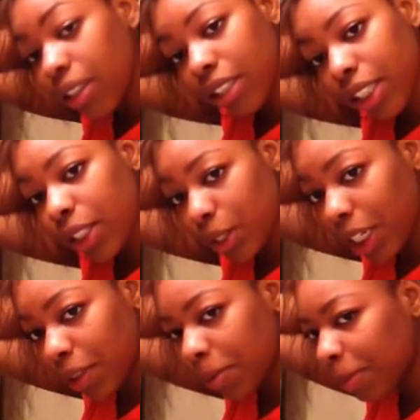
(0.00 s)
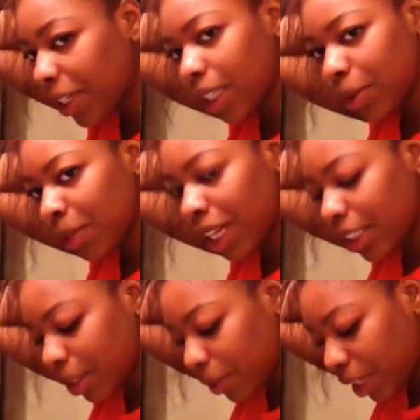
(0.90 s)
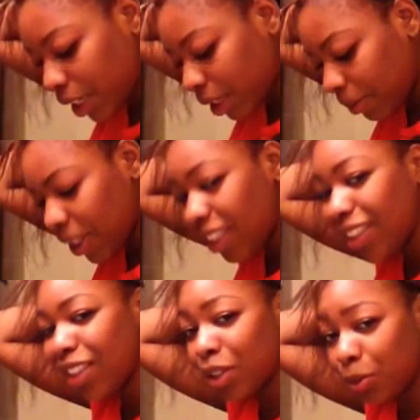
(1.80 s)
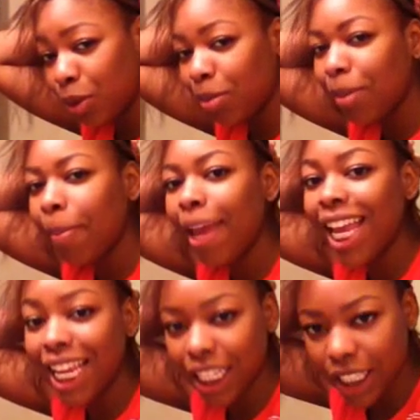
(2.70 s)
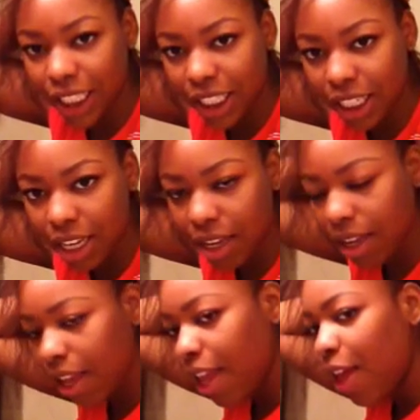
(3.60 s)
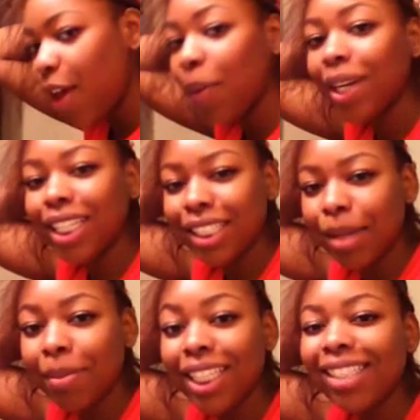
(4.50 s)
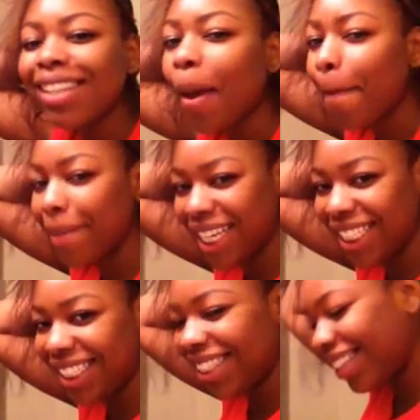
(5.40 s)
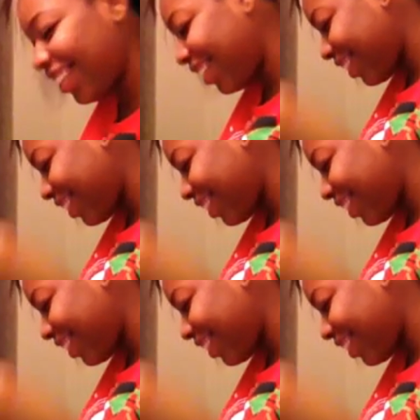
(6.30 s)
Just so you have to remember that. Do not sew that in, because you will be pissed. When I say pissed.